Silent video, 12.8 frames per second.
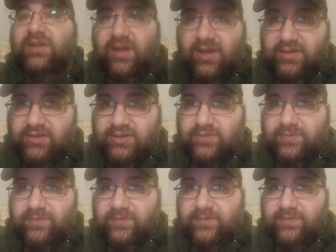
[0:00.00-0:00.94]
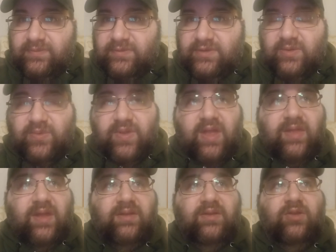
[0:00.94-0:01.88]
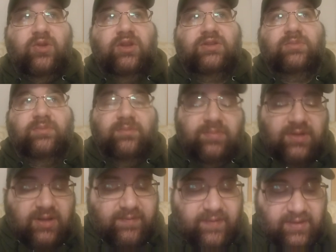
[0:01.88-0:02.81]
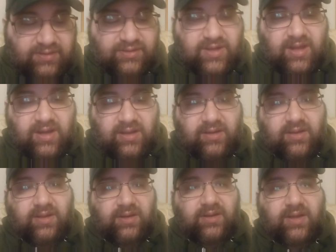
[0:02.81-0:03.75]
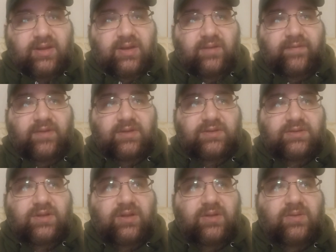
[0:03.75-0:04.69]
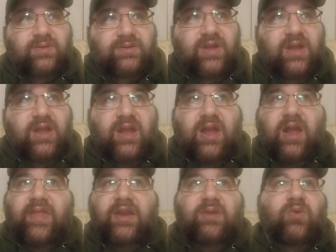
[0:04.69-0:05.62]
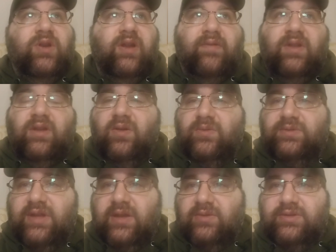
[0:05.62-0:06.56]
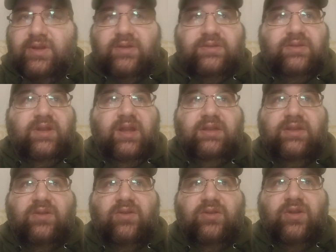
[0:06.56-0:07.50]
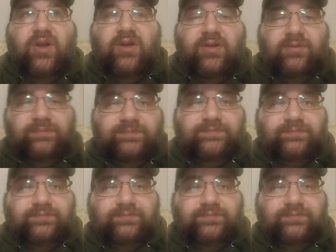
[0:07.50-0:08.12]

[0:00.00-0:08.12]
does. So, and then you get some blood effects shot on, on, on Evelyn's clothes. And then when Evelyn goes downstairs and takes out her daughter,